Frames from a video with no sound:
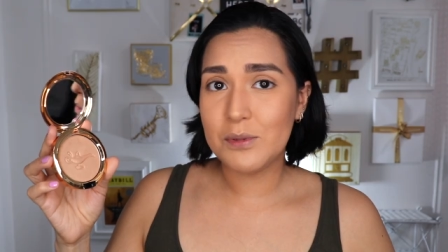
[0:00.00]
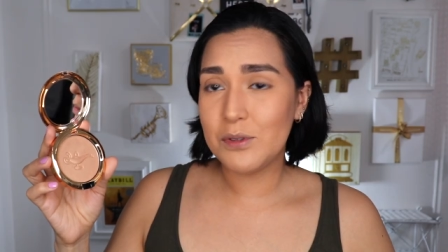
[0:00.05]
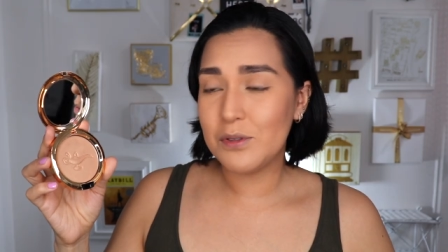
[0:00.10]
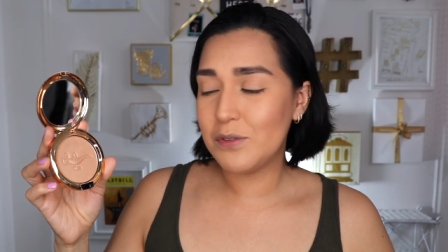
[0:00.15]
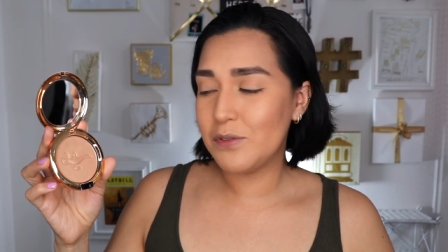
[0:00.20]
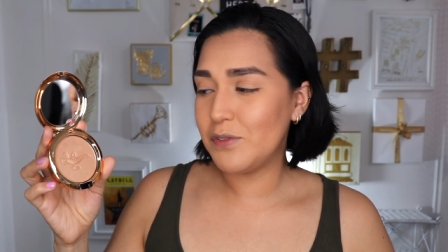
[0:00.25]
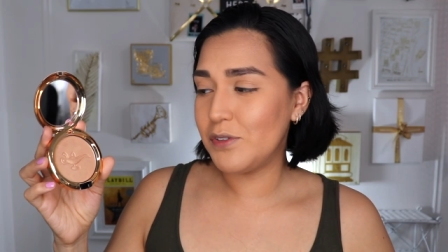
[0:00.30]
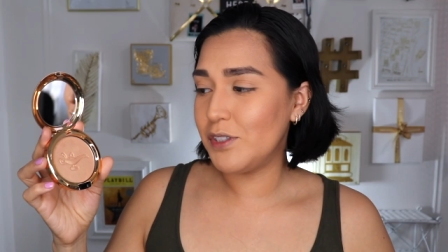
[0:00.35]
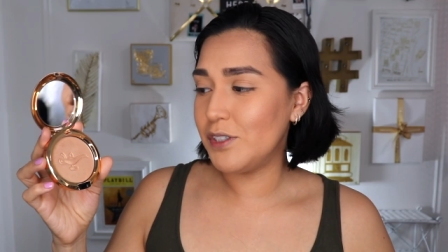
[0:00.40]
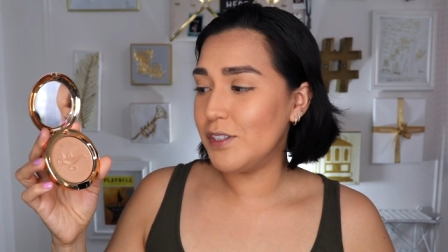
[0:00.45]

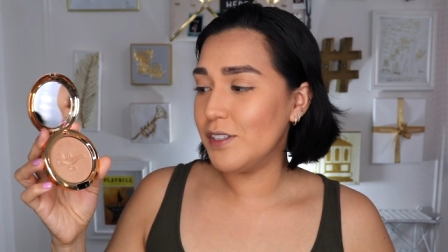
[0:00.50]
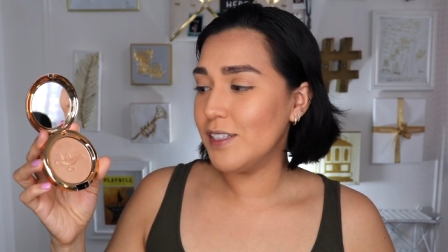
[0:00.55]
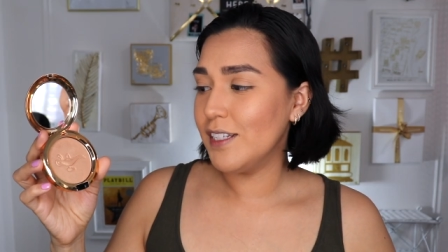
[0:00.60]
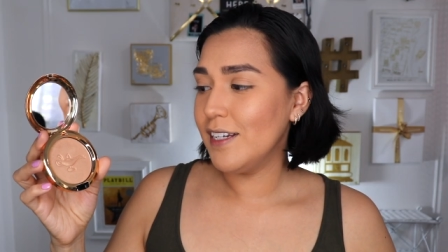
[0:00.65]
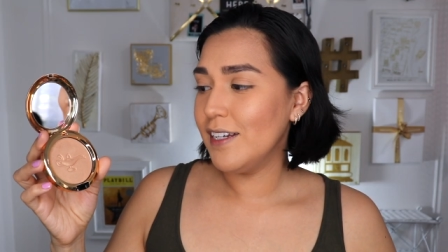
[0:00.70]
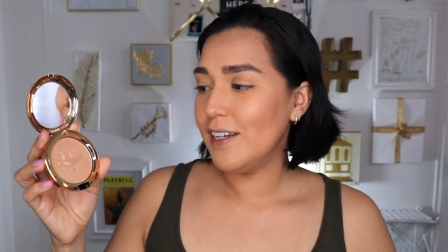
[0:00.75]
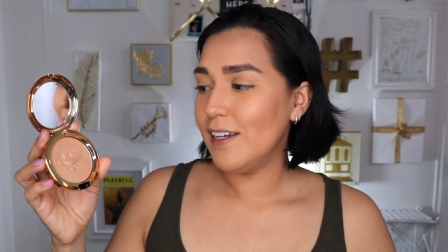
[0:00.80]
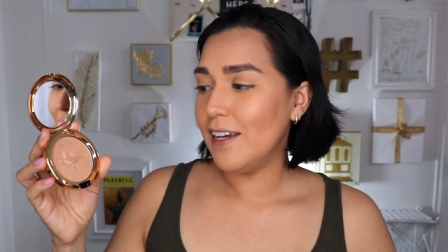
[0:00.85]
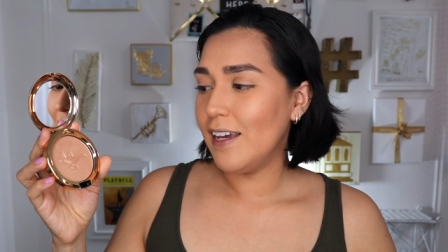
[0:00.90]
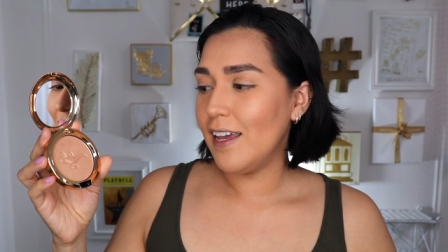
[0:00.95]
beautiful
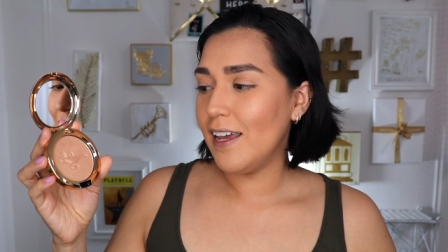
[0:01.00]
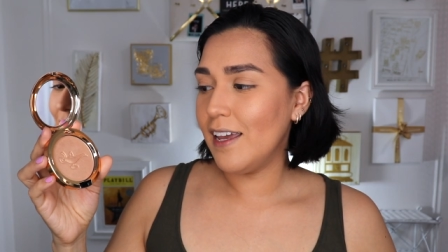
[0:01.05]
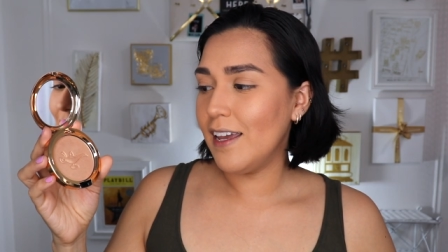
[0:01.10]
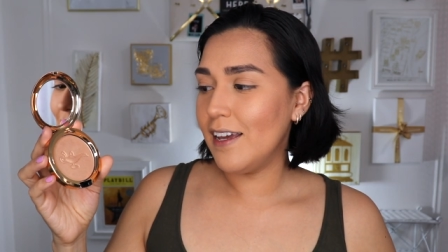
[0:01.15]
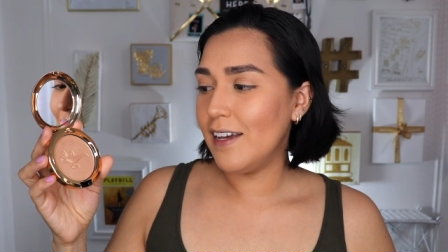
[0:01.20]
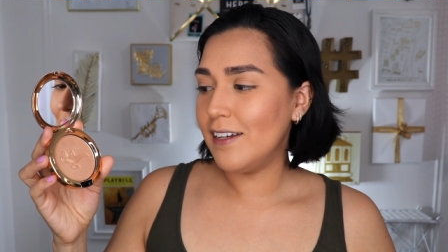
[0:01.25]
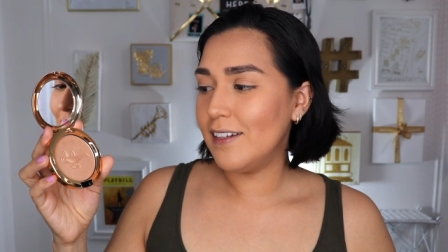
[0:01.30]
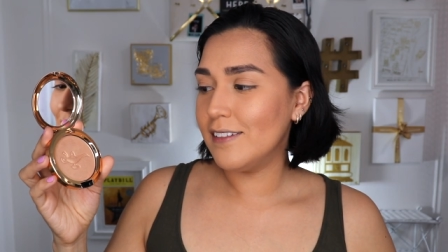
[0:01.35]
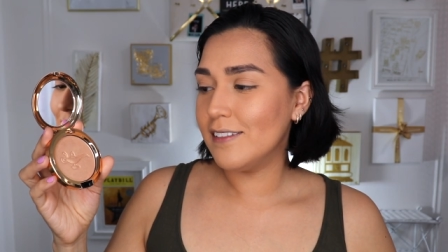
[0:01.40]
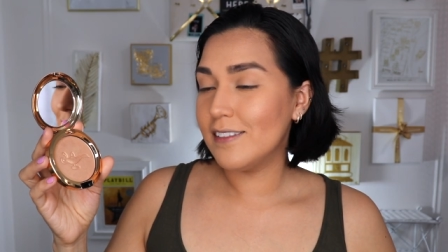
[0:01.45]

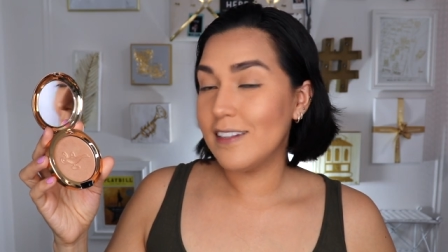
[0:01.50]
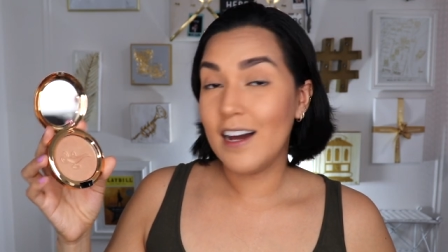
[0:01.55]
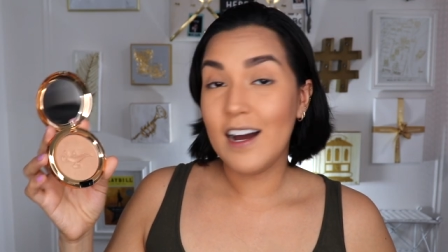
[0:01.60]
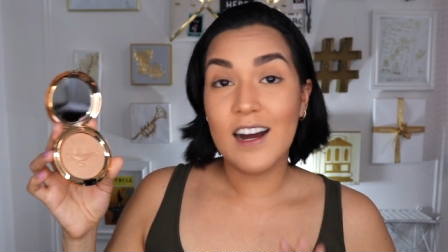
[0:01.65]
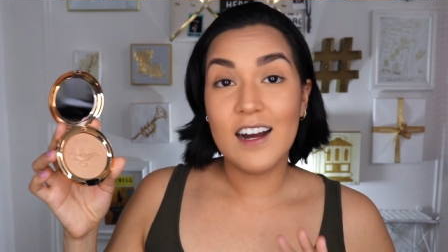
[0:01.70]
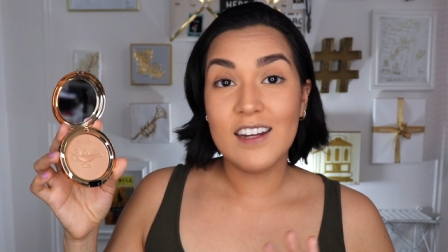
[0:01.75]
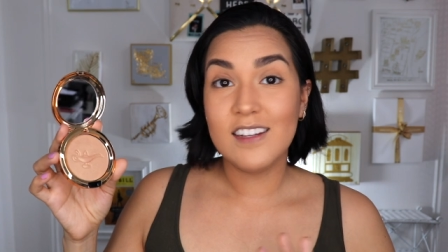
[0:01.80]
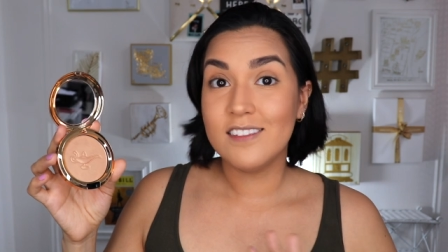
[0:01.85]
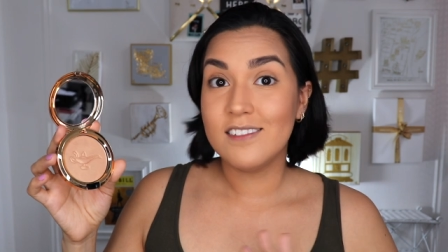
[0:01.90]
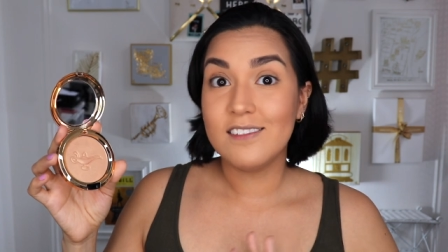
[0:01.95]
and
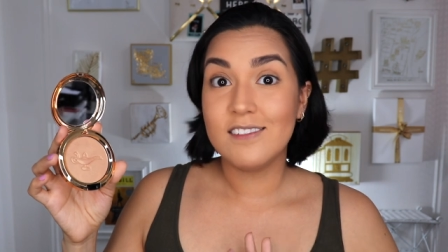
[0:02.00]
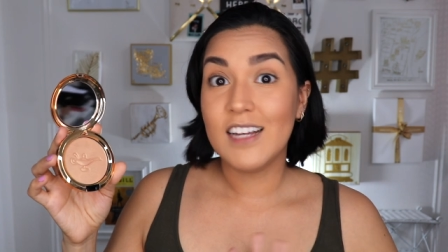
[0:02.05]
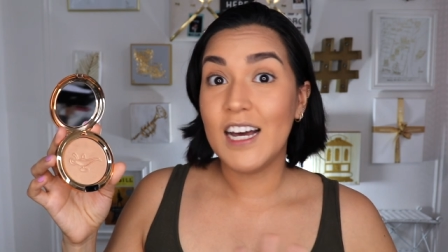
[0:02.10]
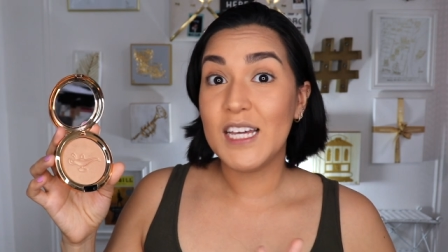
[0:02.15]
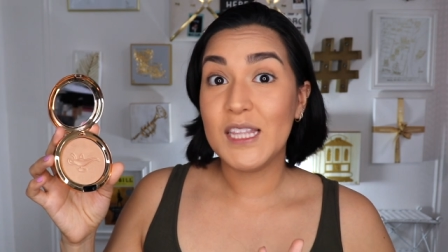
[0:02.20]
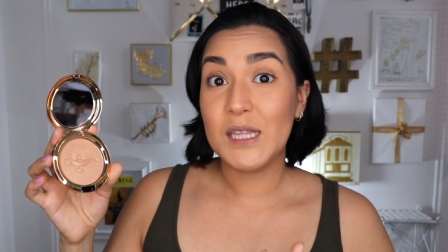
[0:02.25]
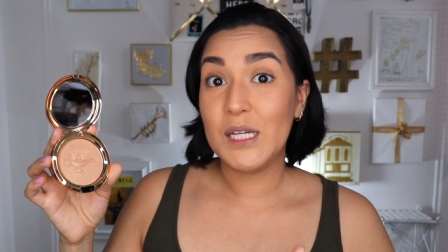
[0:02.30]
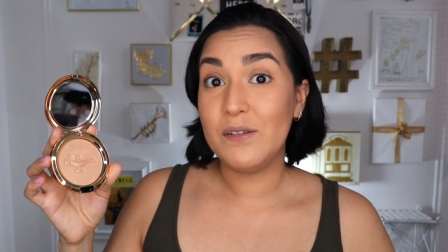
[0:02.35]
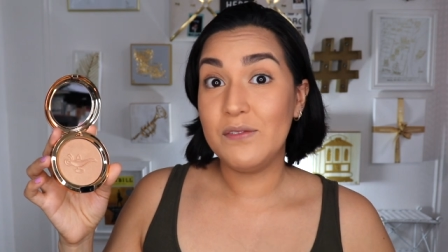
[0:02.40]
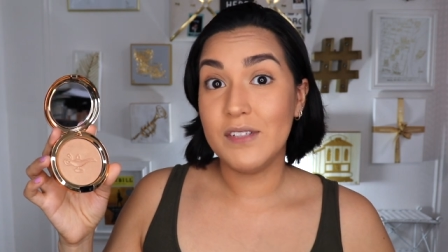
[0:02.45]
I,
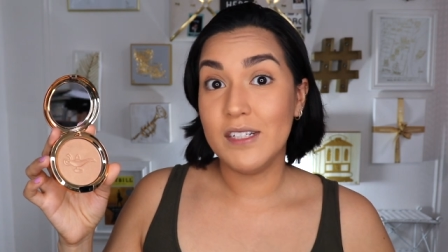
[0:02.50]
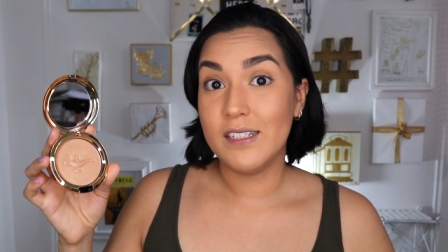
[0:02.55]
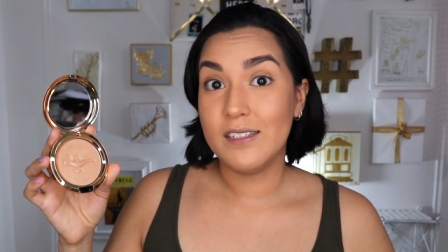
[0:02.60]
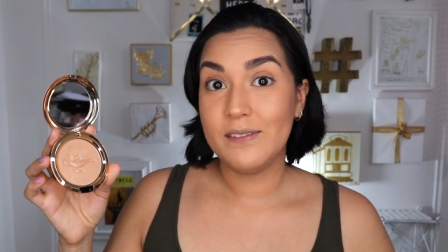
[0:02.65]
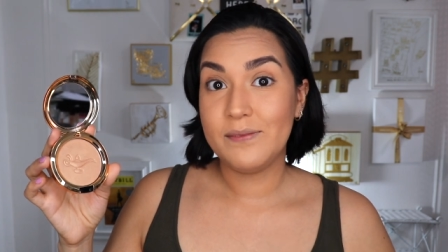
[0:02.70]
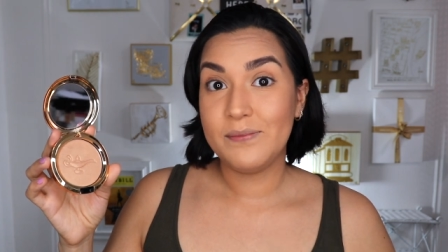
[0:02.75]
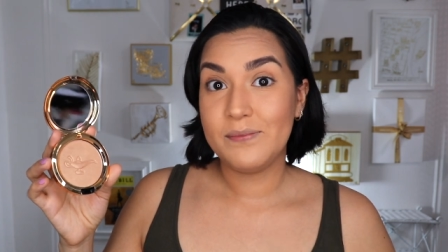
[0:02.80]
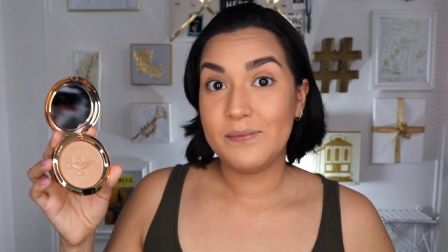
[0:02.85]
I love it.